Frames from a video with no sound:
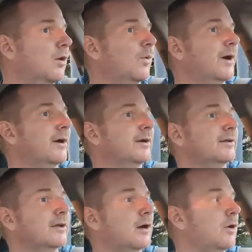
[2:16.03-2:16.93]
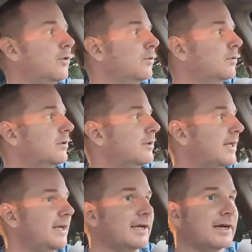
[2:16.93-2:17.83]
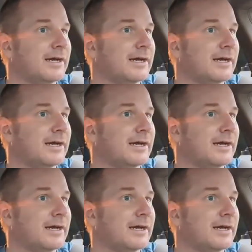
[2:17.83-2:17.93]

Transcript: where, you know, they